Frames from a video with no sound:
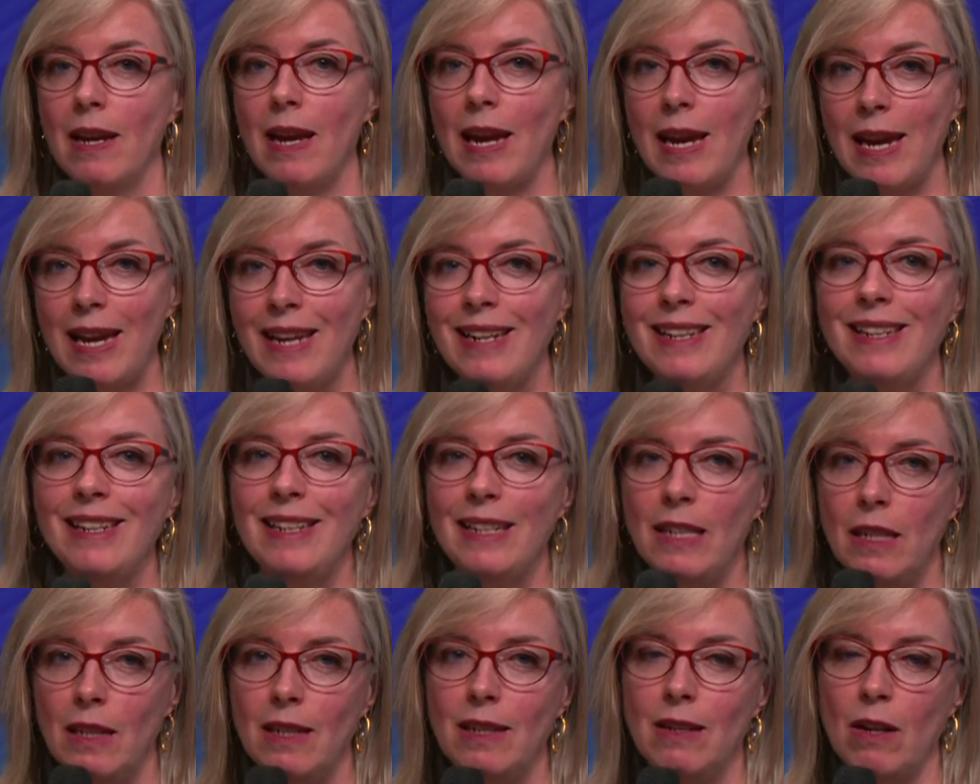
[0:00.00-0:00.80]

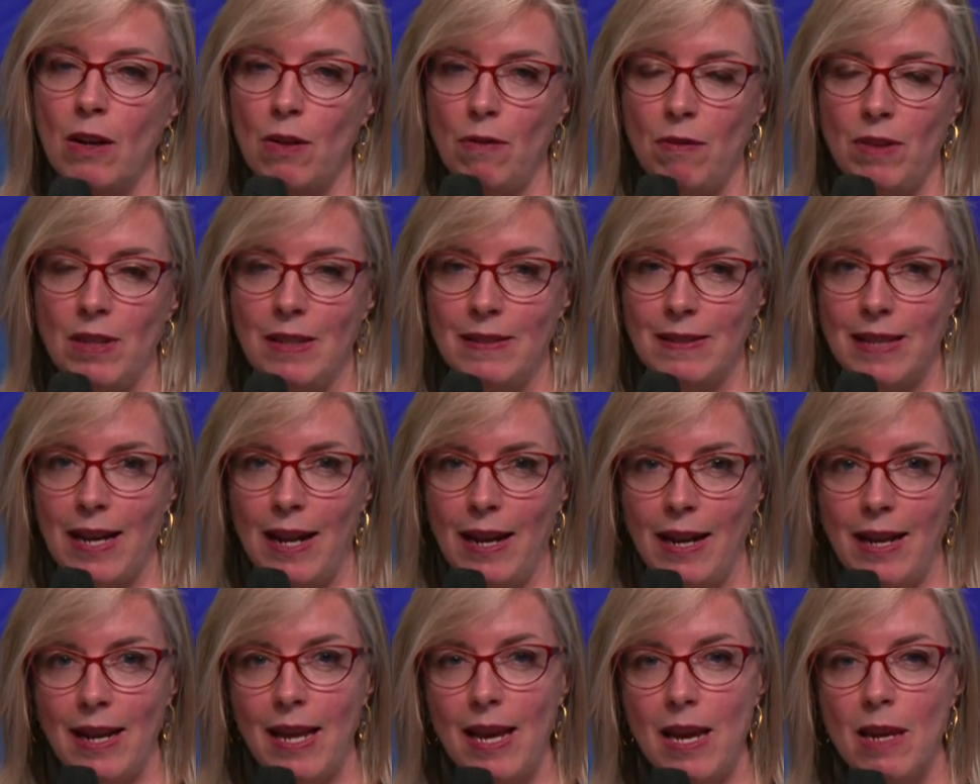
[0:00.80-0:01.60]
any of these
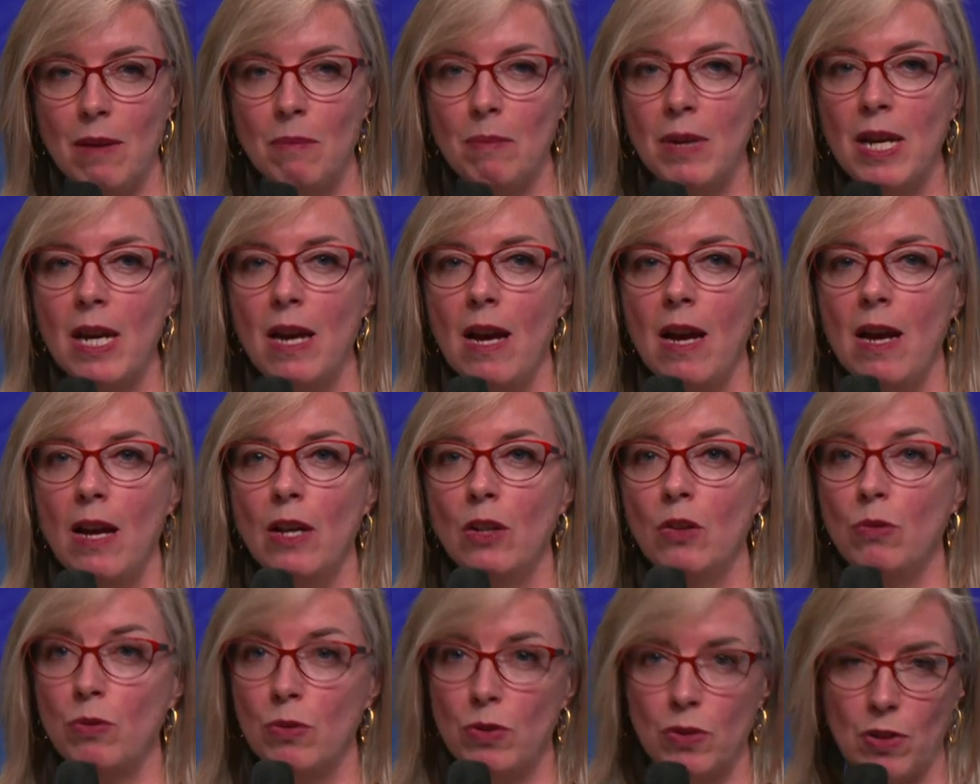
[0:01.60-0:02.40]
LLM
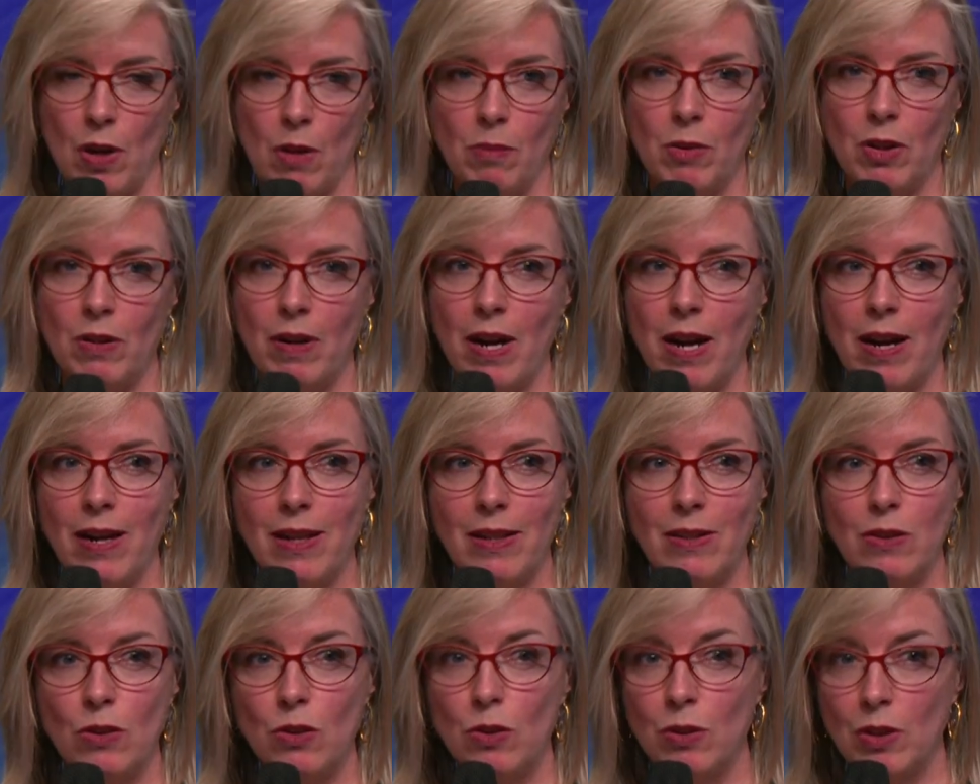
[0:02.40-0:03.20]
to
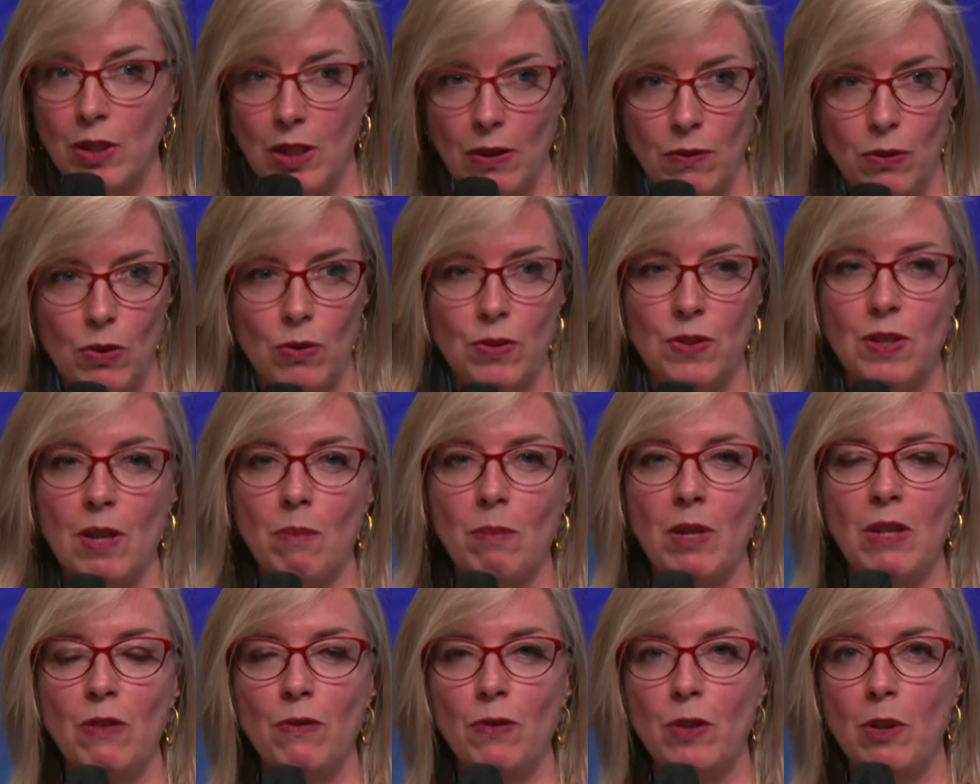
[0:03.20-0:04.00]
summarize, to give you
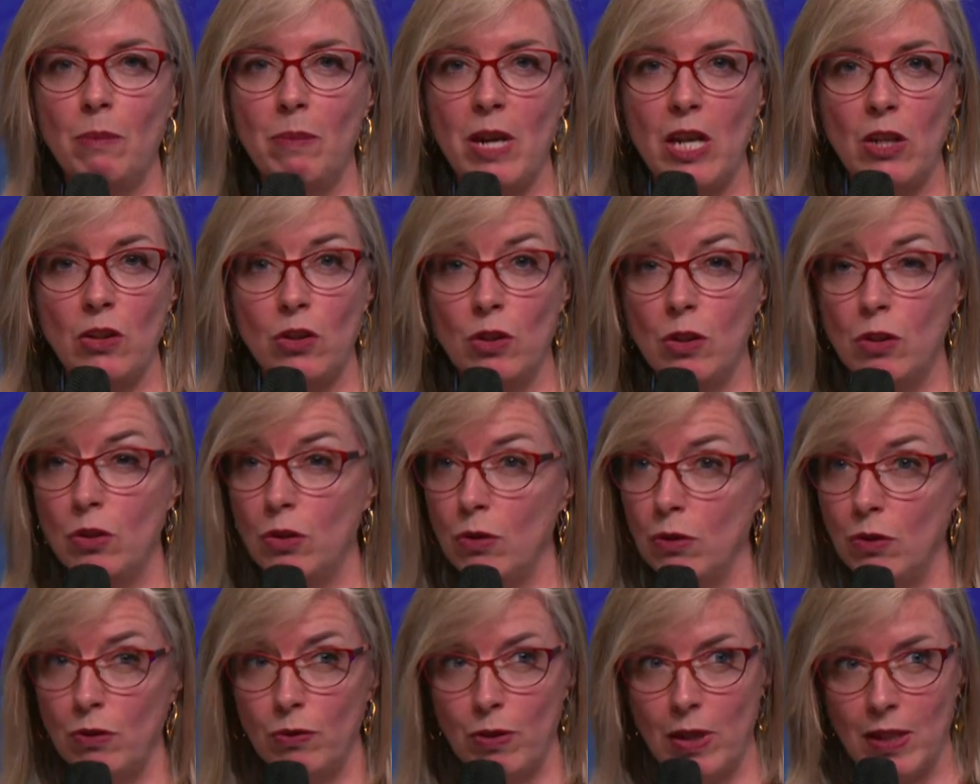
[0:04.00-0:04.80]
some information,
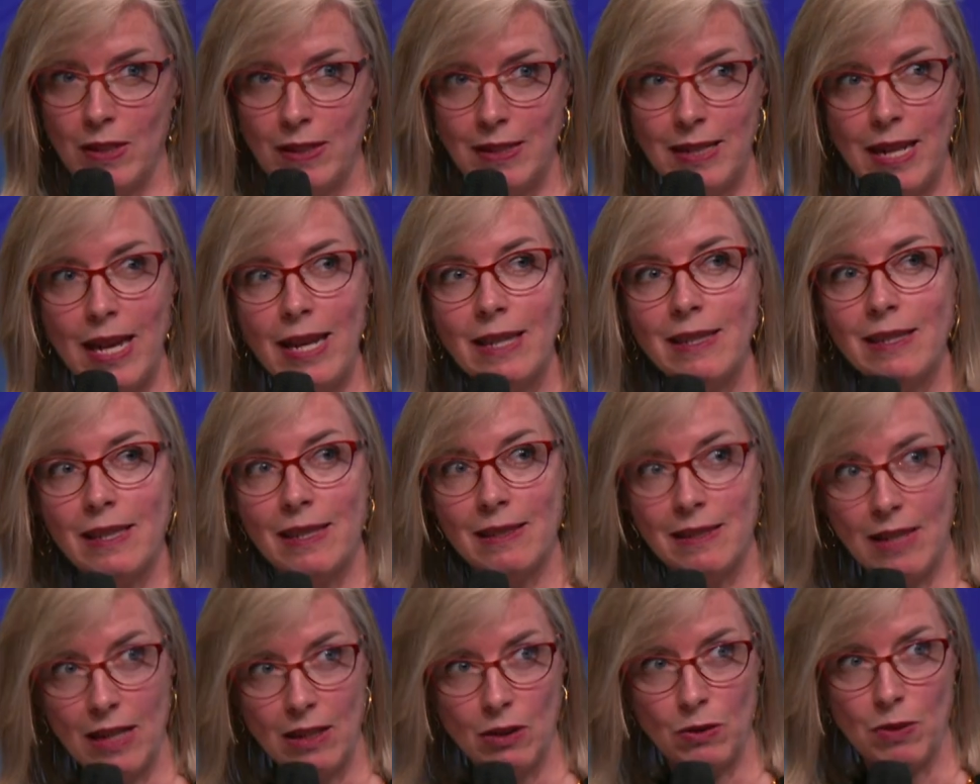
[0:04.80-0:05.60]
to translate,
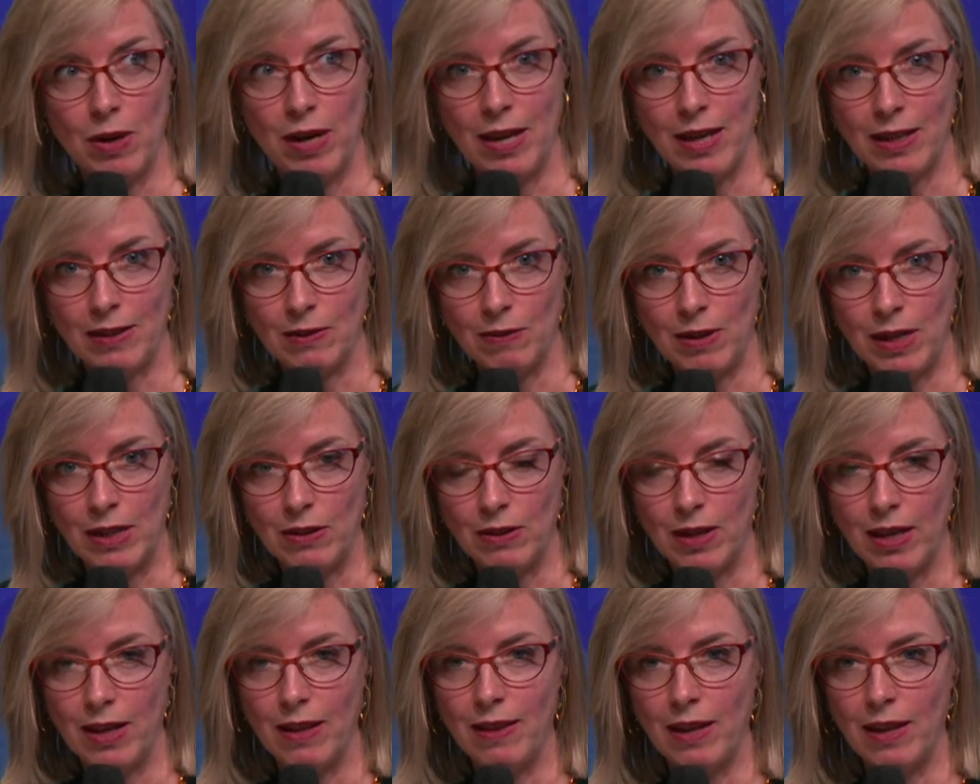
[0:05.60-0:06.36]
etc., etc.